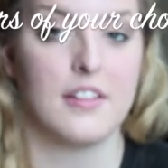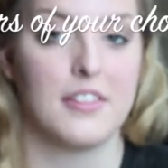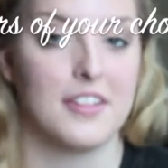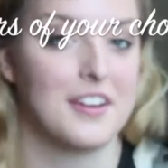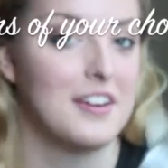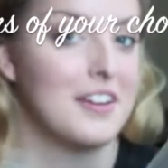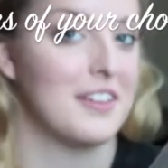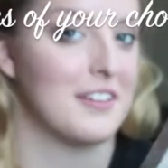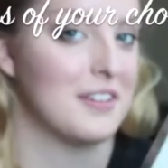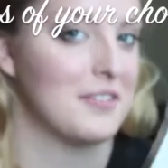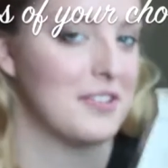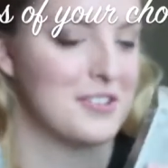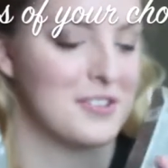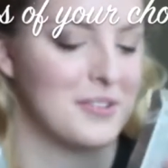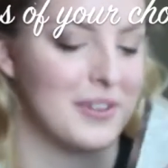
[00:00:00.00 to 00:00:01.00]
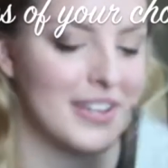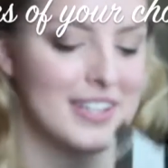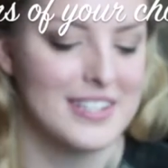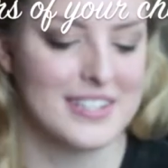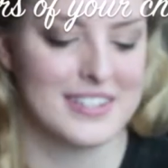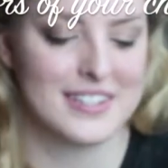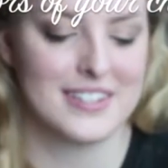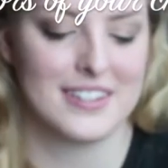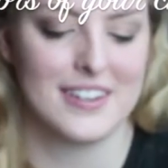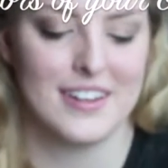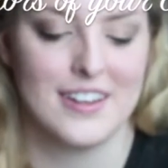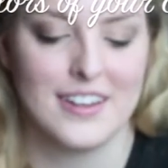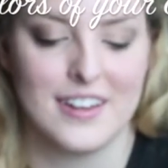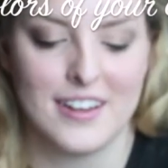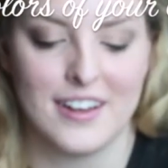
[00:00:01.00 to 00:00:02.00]
the color of your choice
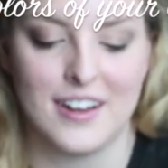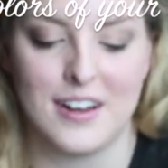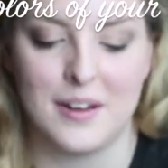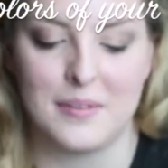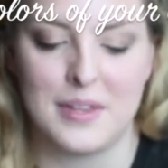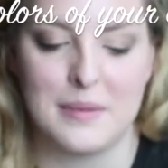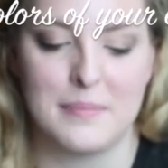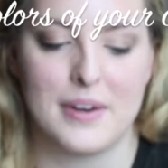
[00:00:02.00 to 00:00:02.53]
that